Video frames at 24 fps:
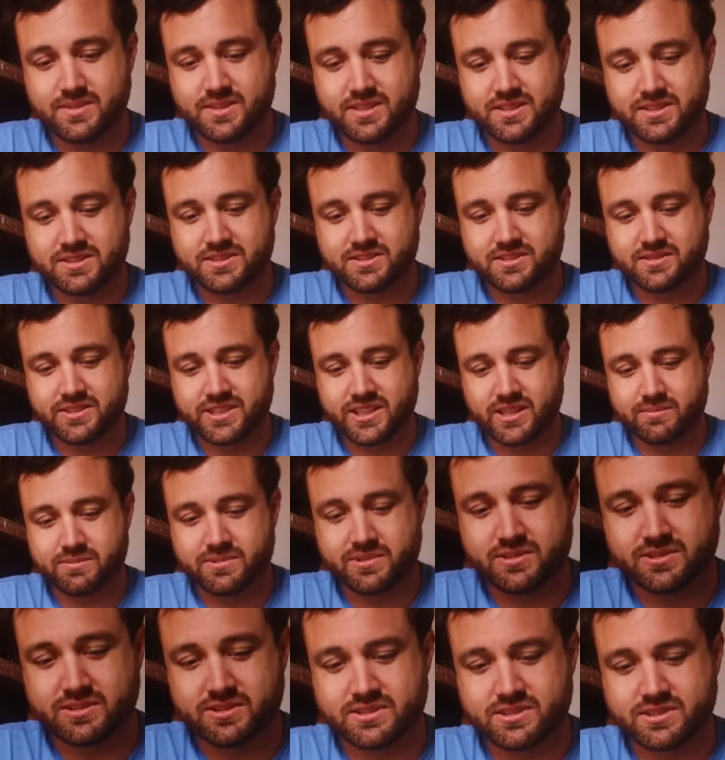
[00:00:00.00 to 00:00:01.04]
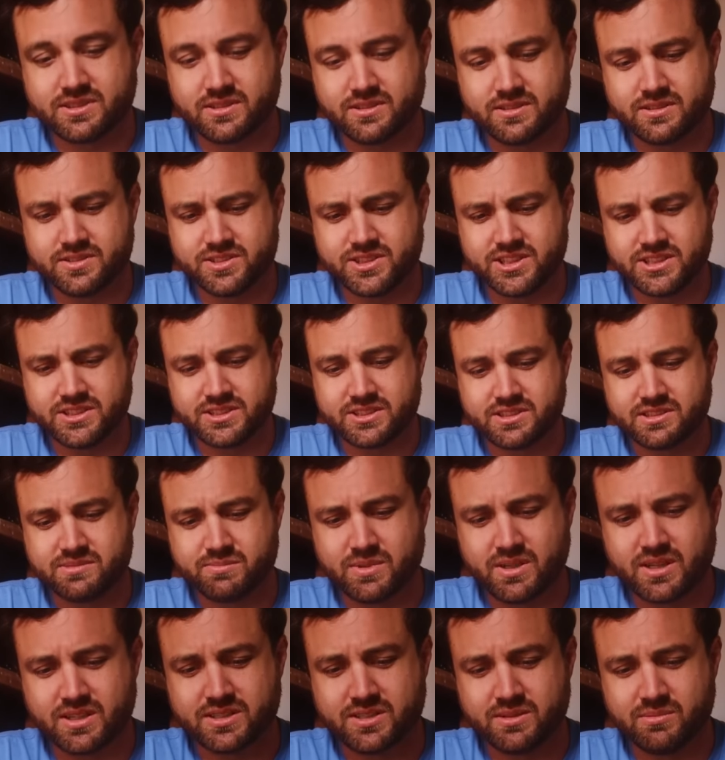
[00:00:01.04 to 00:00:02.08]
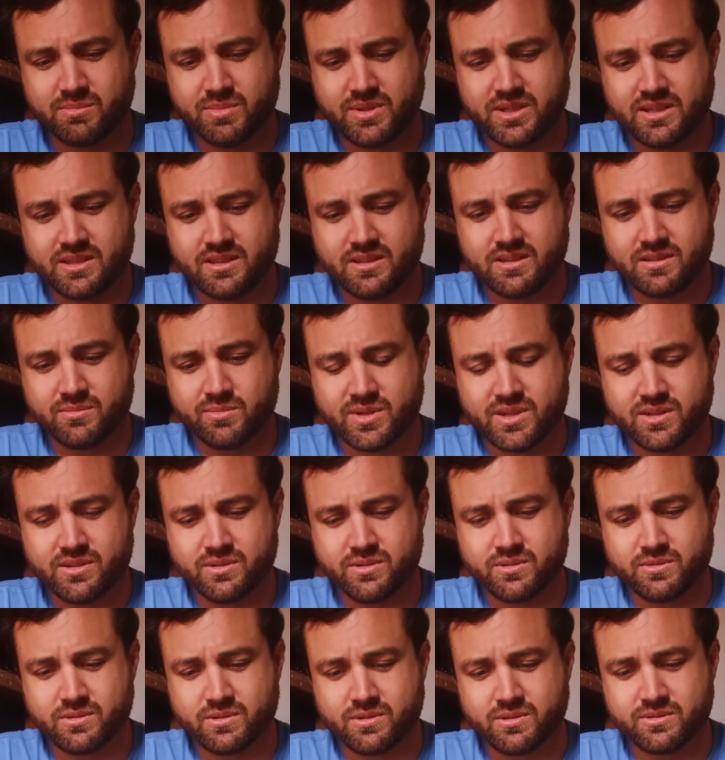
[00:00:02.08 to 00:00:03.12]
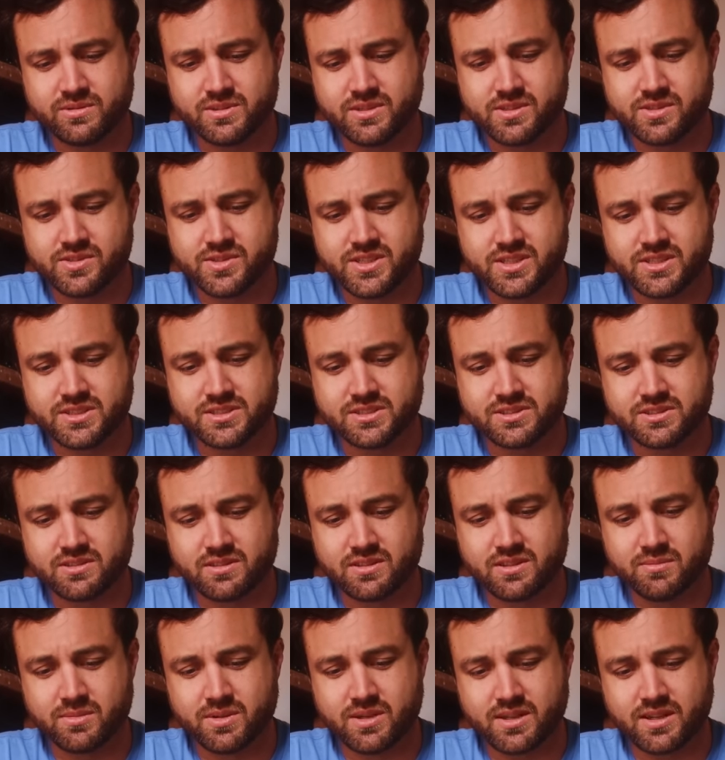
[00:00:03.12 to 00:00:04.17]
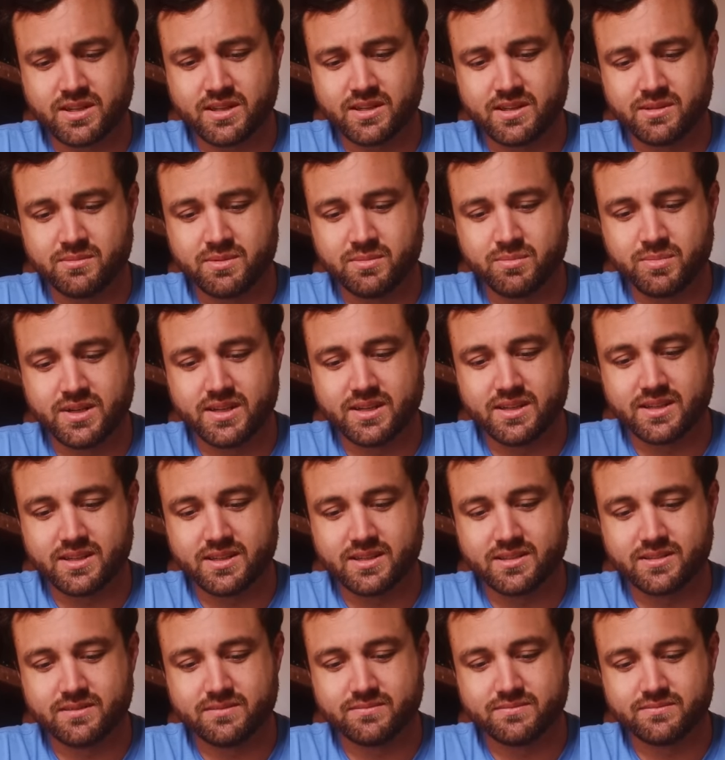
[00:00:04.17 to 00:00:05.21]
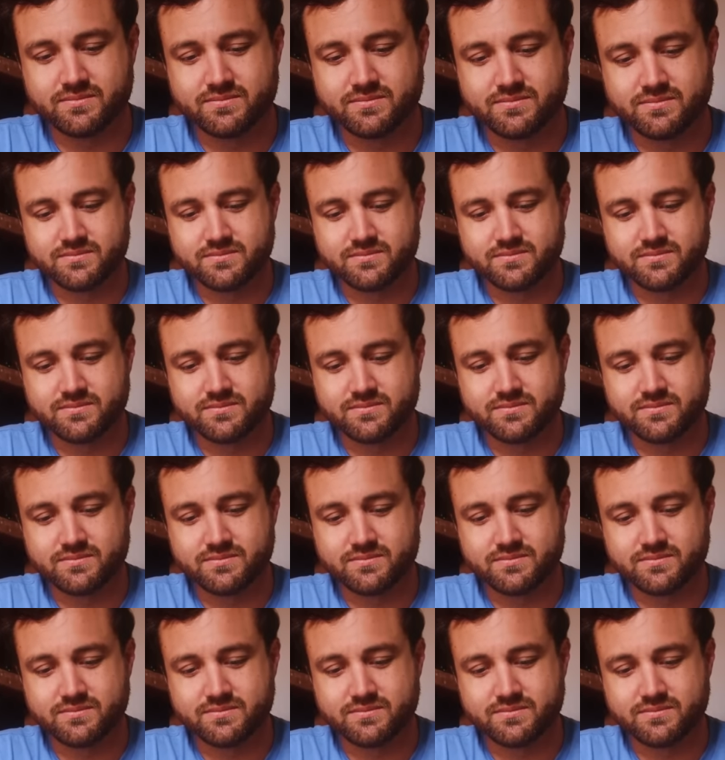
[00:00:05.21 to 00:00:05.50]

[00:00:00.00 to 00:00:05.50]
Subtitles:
This chapter is called Jesus Mocked and Beaten. The men who were holding Jesus started mocking him and beating him.